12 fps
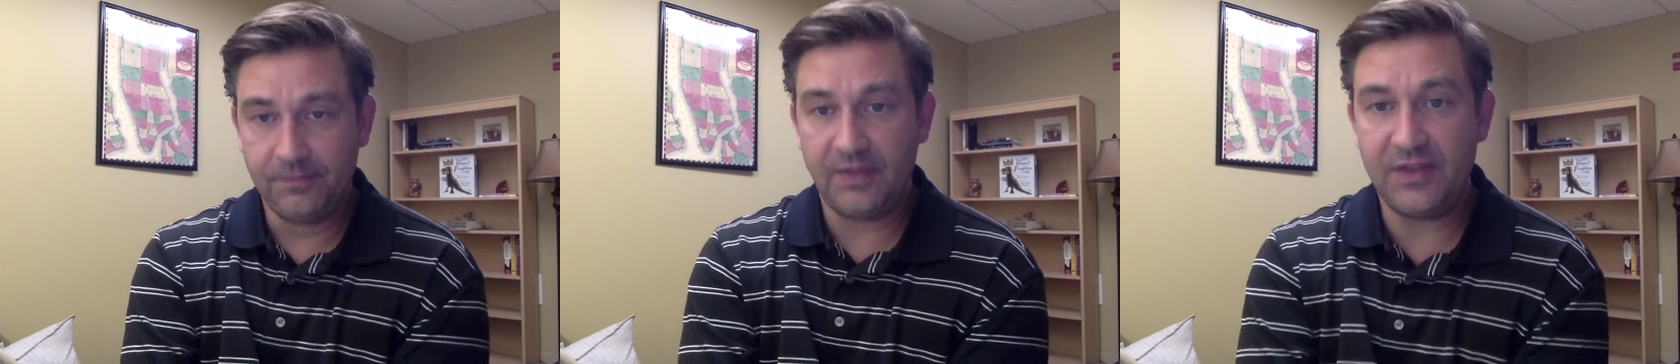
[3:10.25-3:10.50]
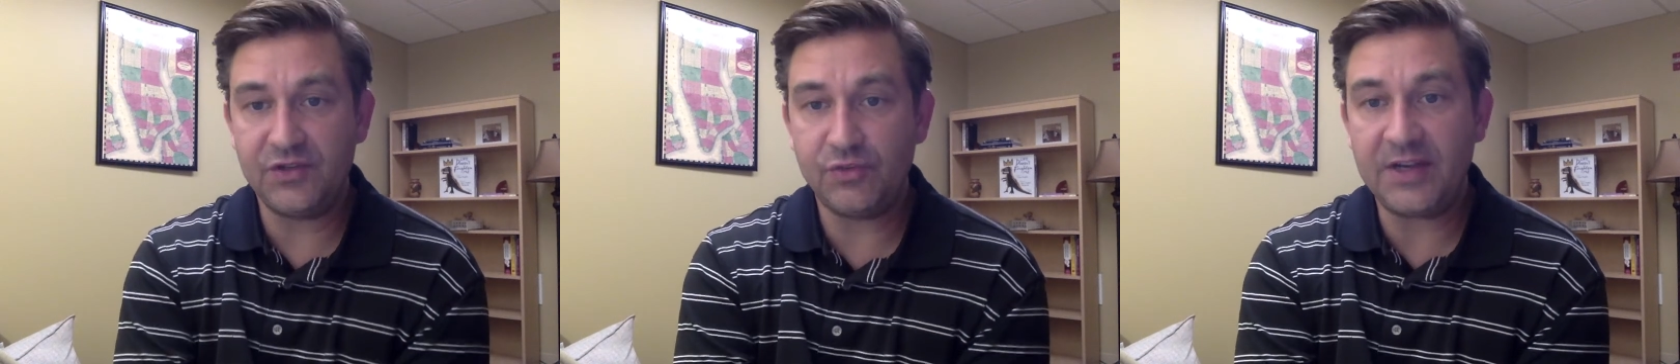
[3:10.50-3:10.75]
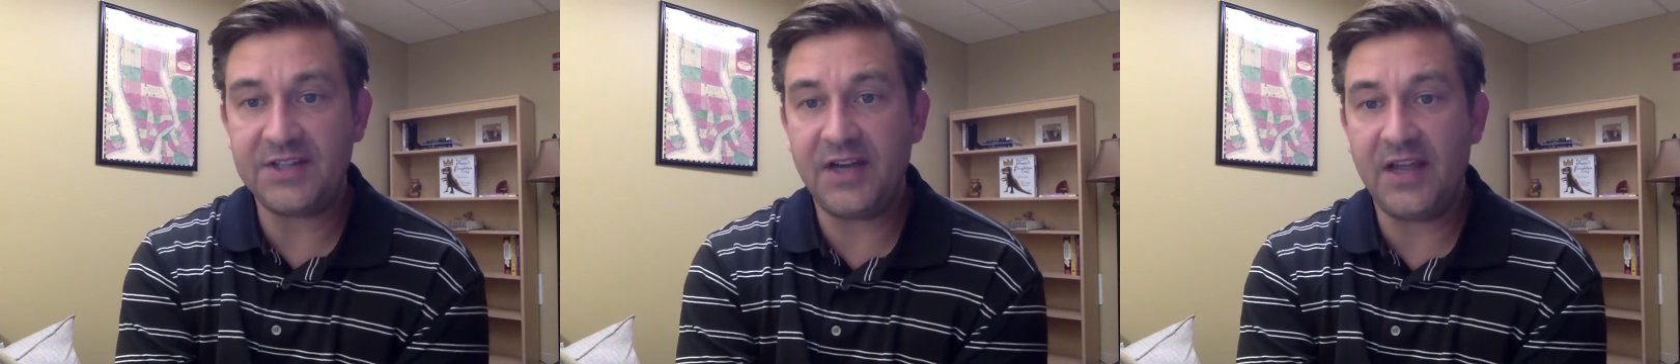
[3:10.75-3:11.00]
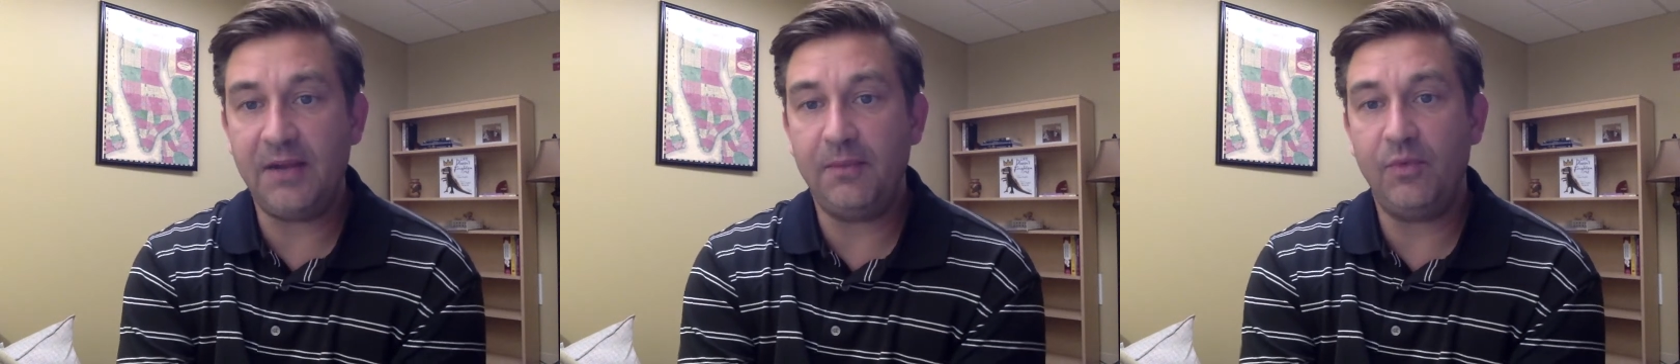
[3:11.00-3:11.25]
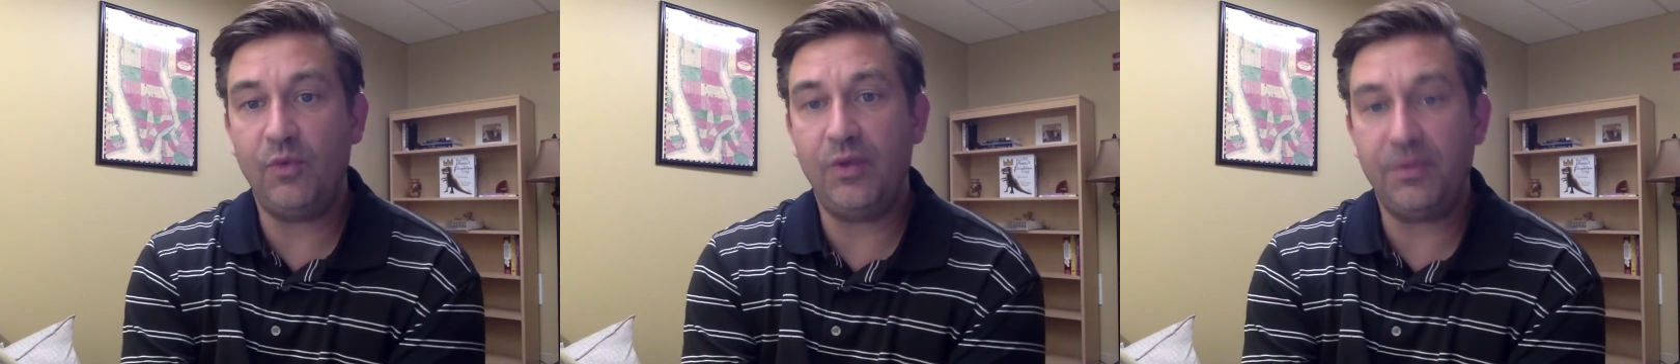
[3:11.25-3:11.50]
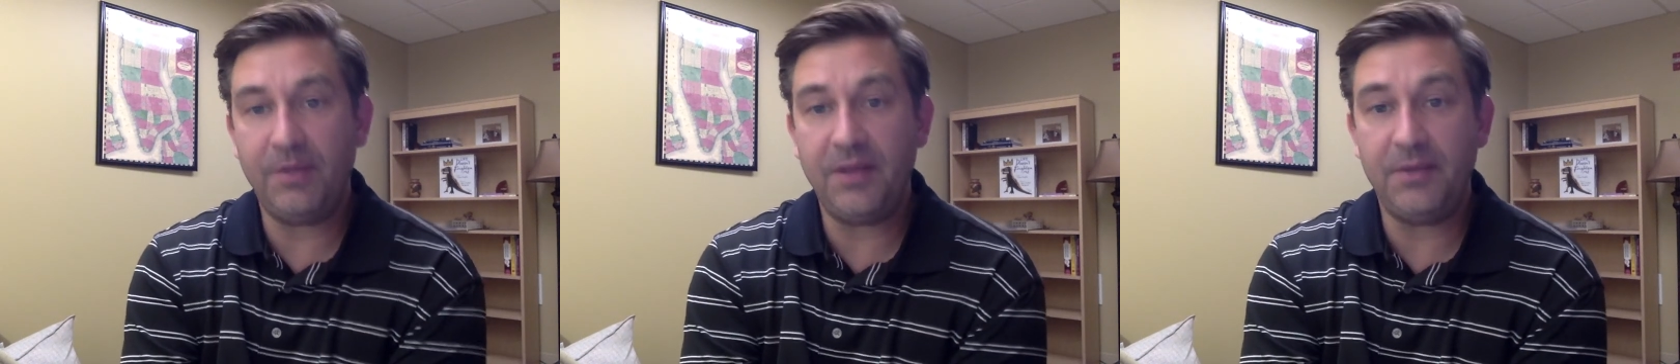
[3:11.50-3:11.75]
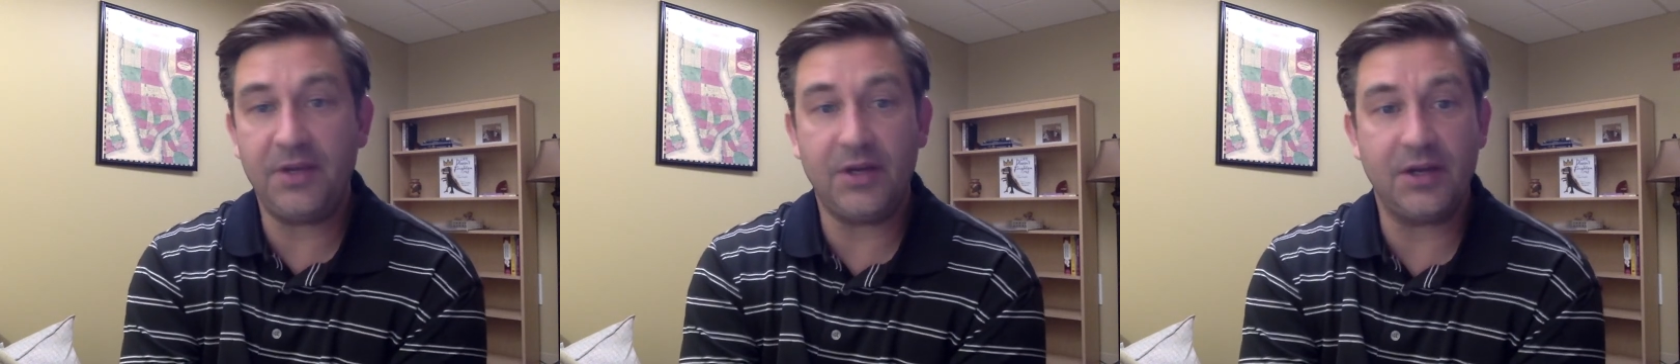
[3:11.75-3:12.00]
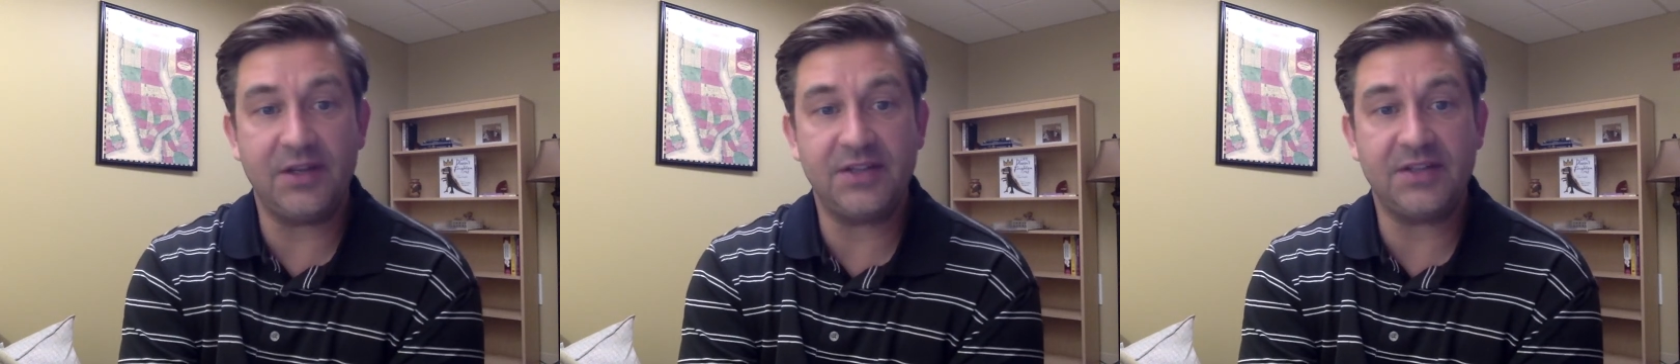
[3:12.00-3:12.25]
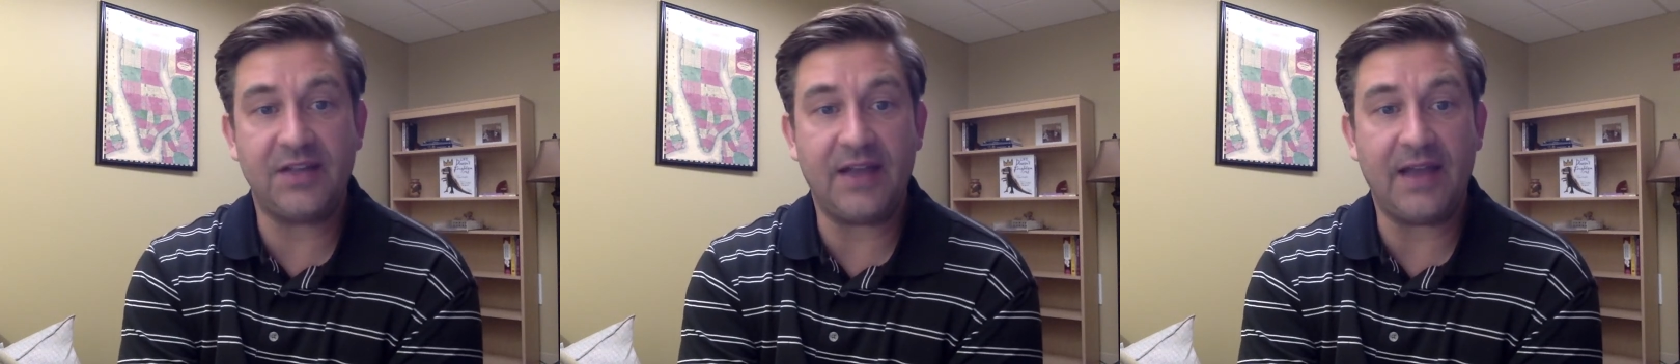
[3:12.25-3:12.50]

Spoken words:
This resonated with me because